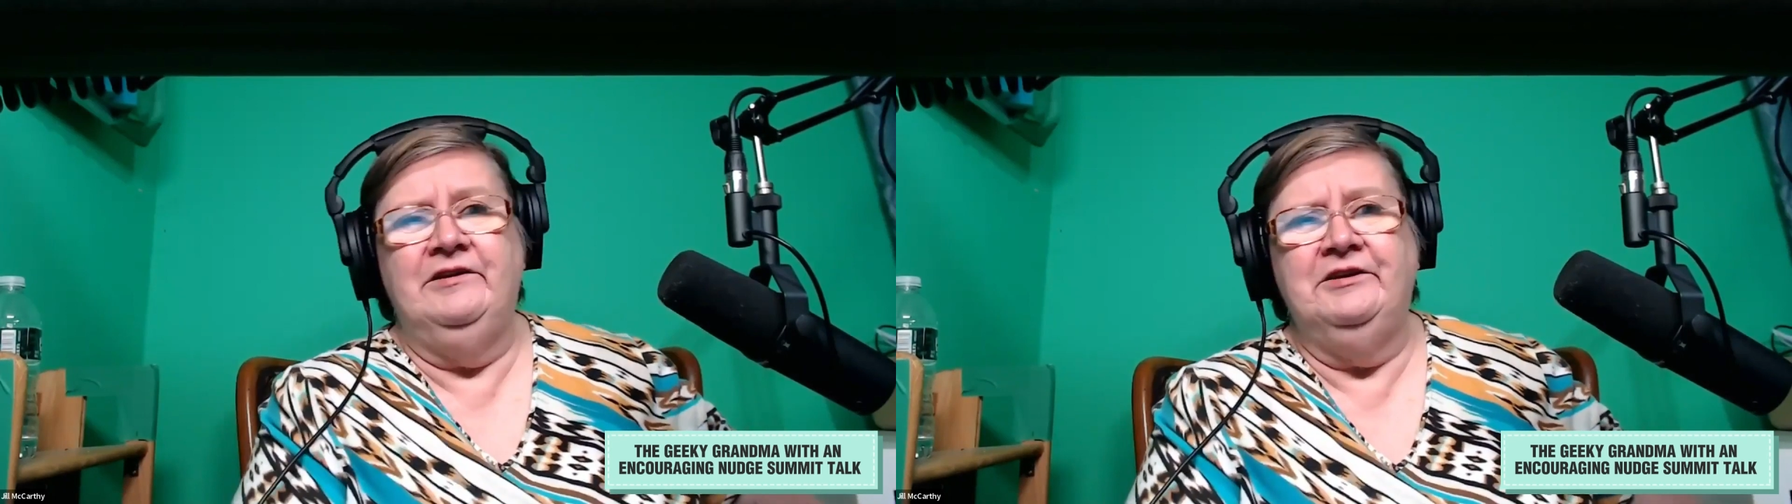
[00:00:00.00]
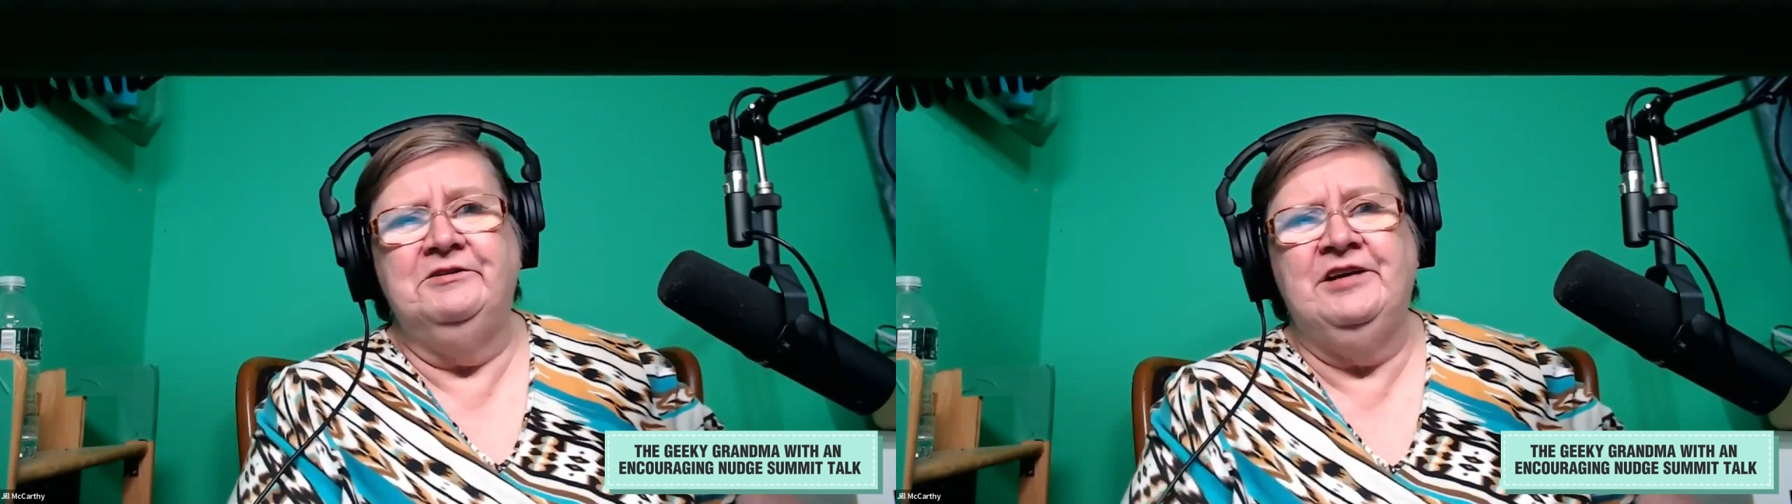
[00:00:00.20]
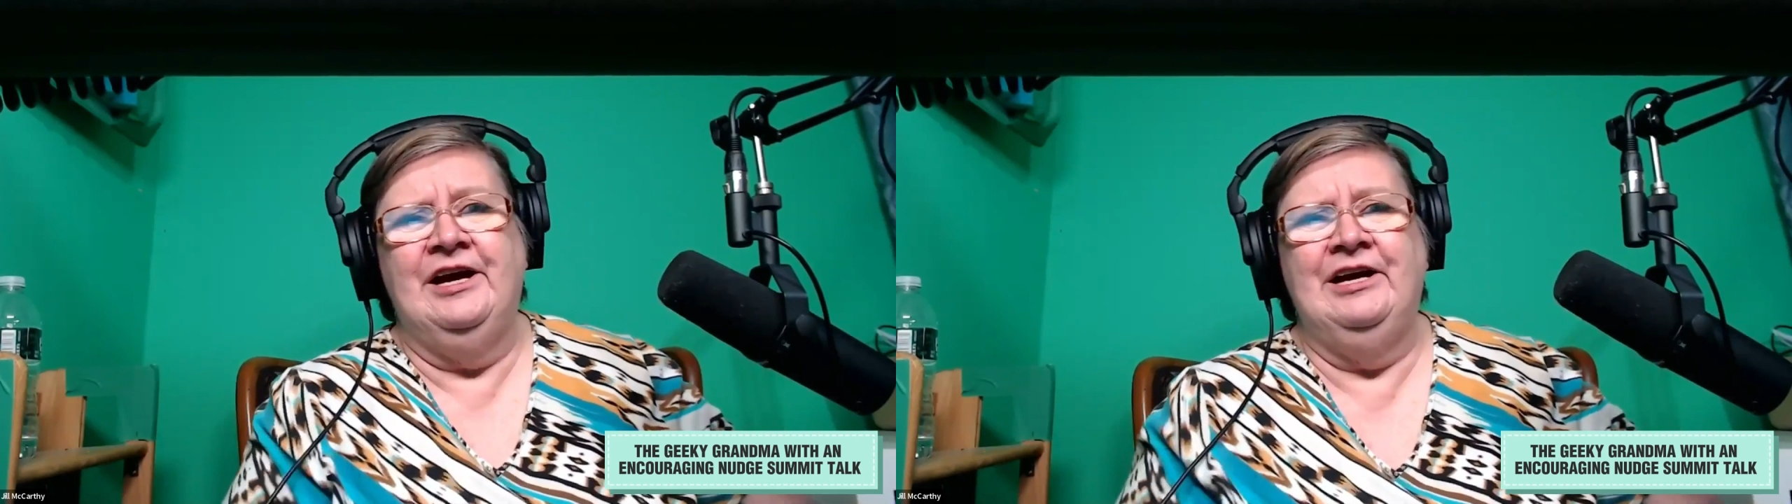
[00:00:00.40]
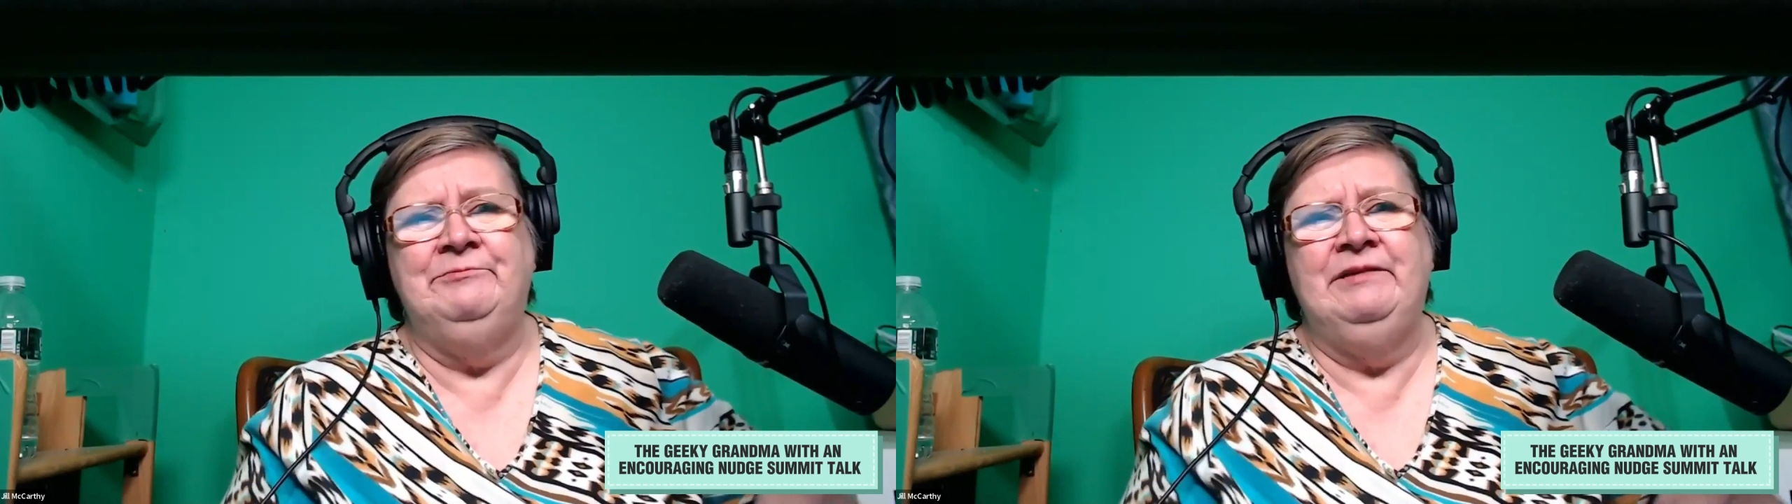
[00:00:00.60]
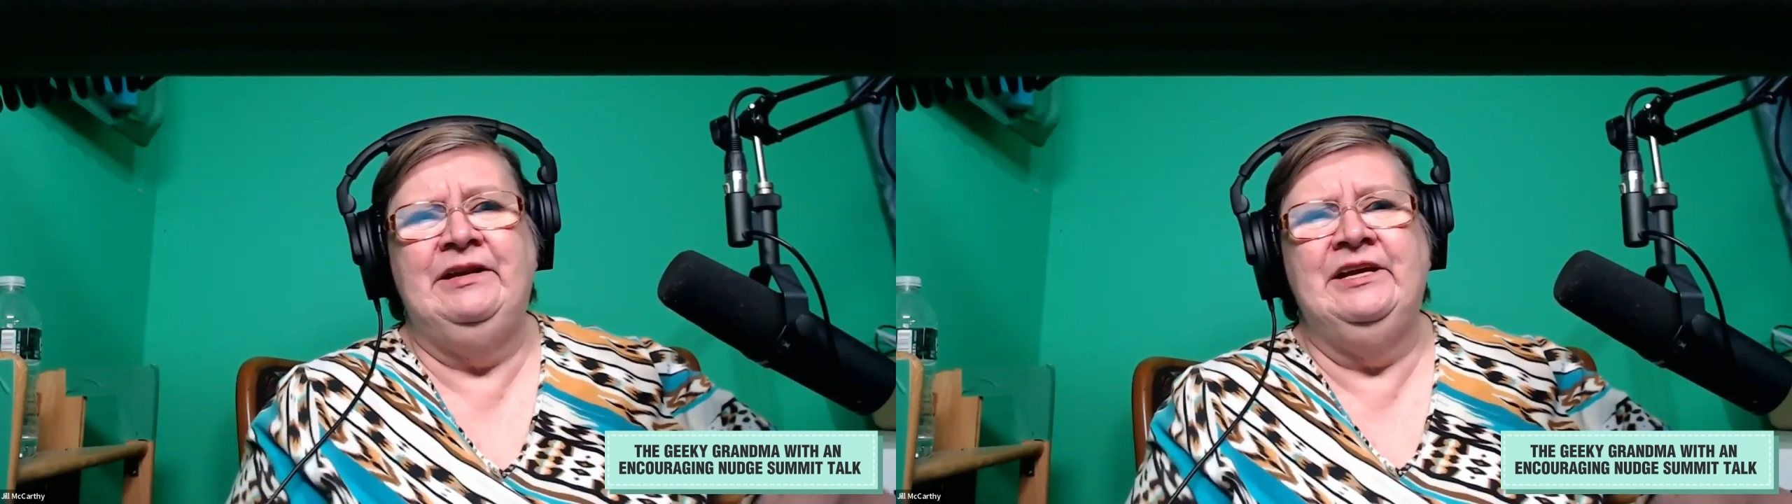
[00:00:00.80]
of their
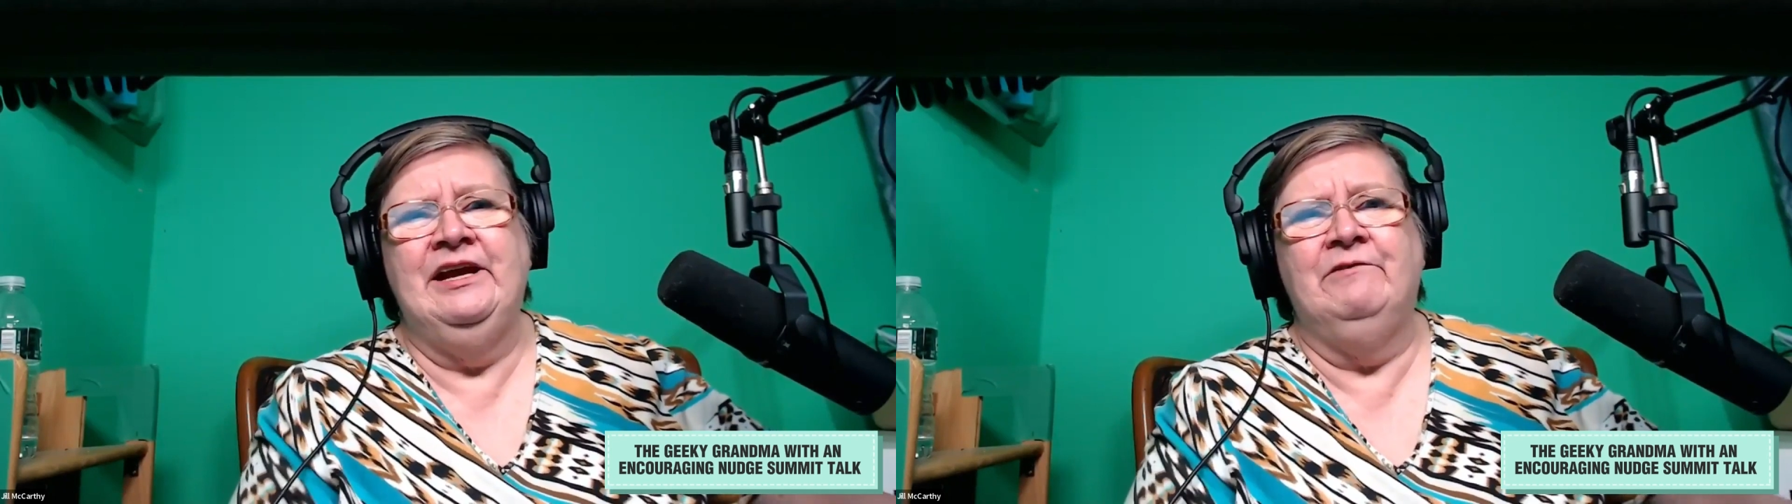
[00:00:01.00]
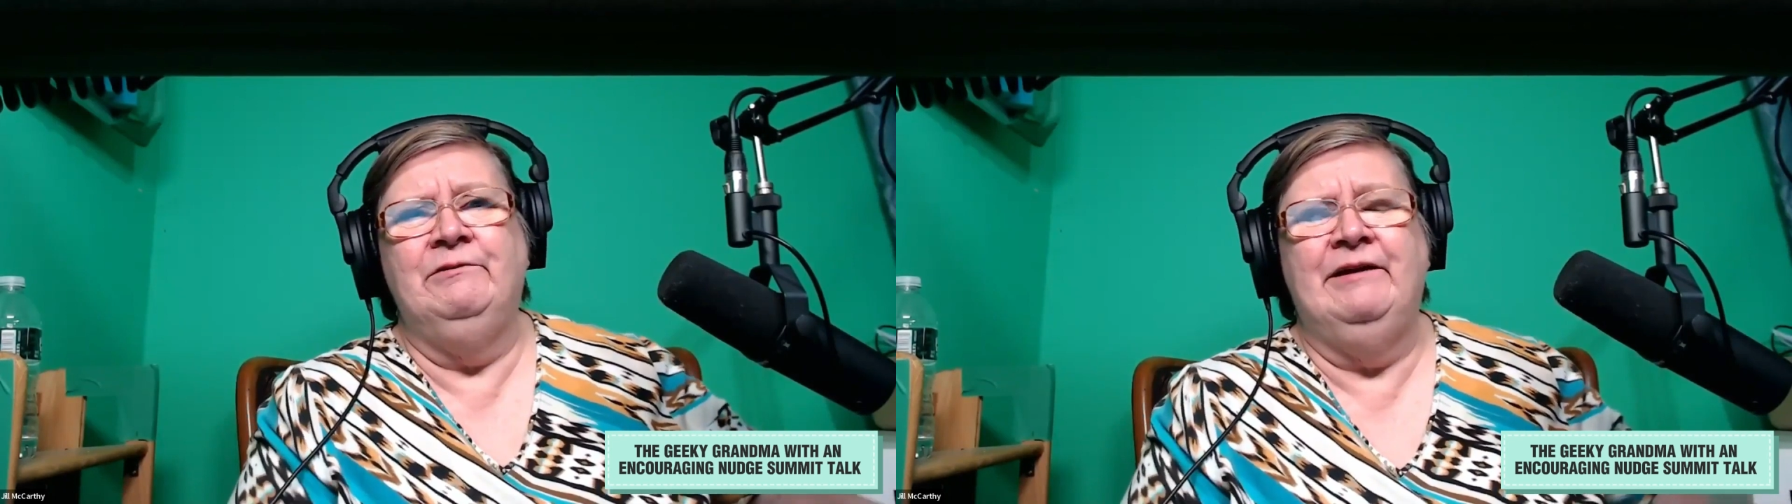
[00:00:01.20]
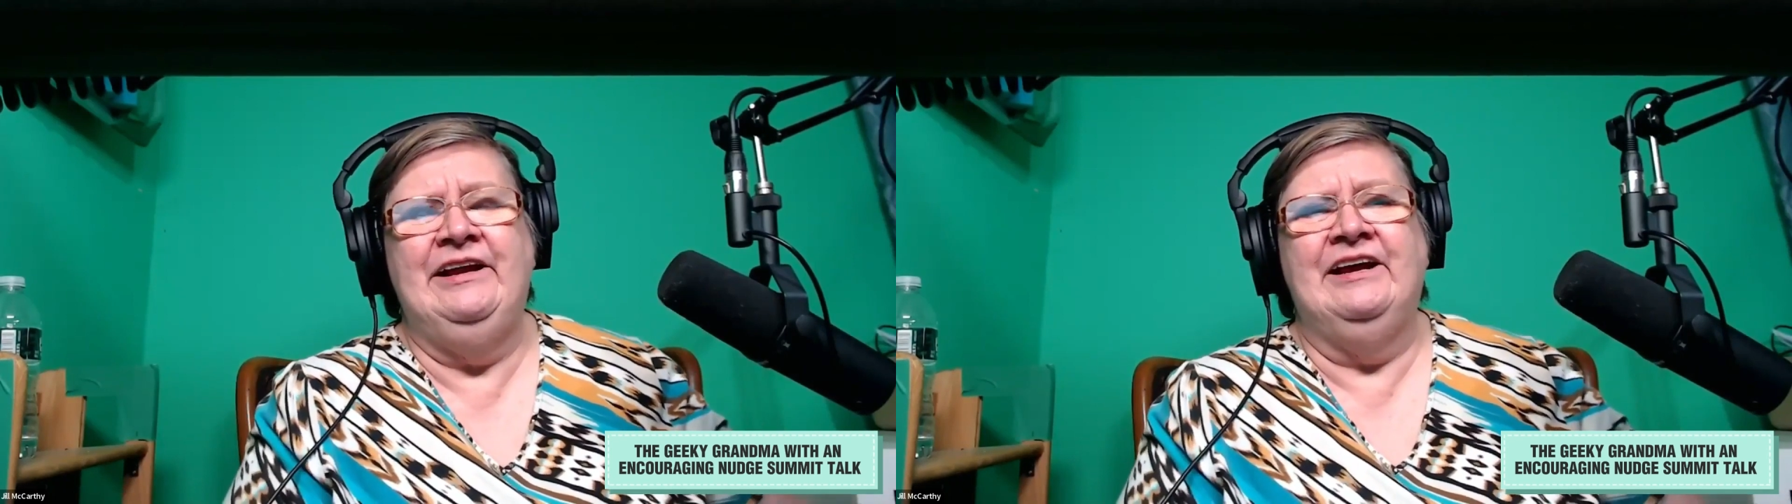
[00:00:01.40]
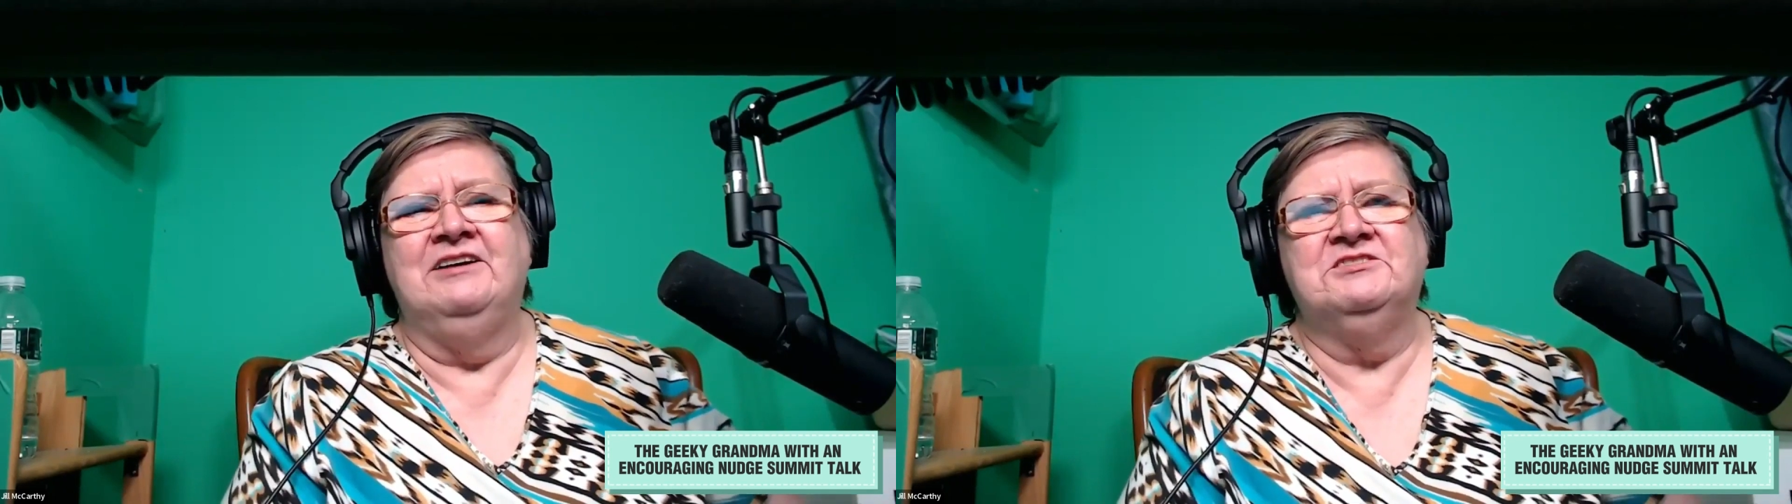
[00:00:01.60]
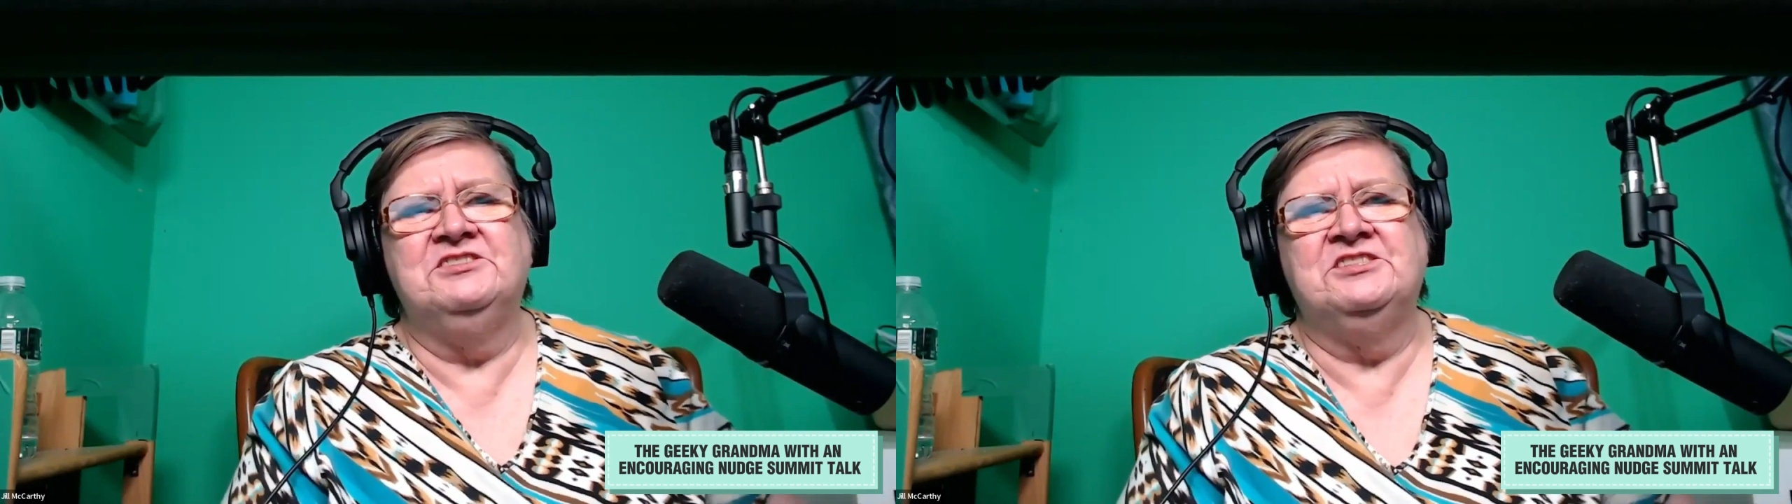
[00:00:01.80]
time meeting everybody
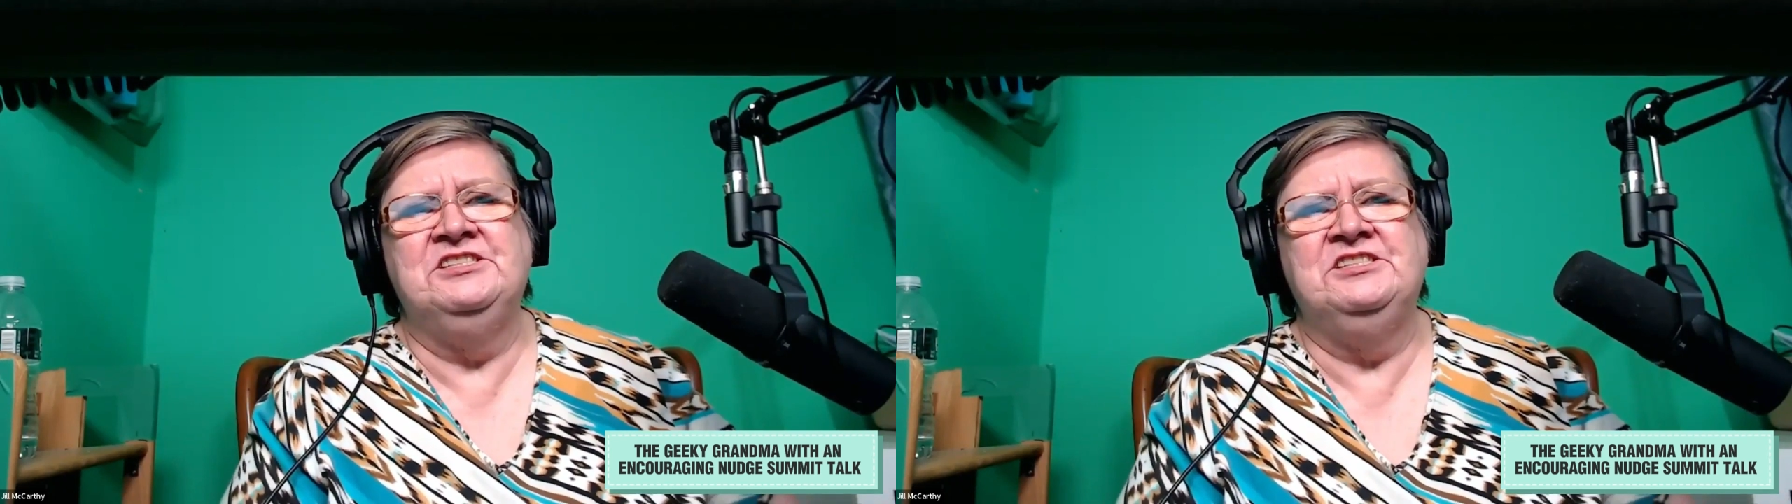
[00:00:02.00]
else's